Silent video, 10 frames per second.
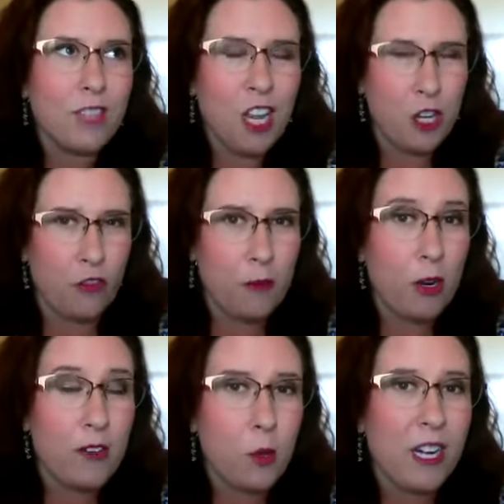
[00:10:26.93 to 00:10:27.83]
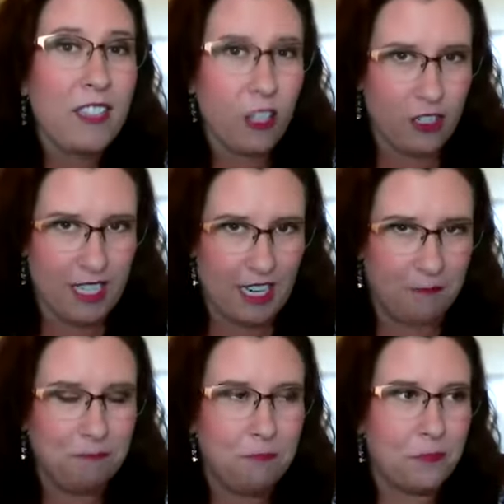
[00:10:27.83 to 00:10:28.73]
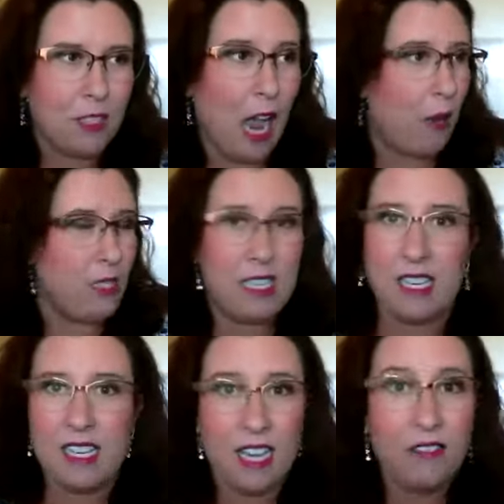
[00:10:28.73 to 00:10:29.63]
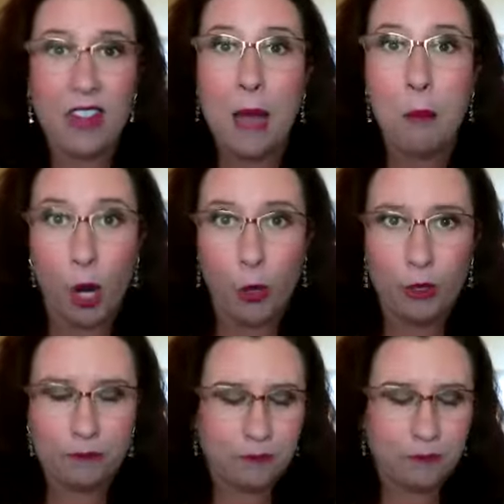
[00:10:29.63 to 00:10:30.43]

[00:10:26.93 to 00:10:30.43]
November of 2013. I was dead flat broke.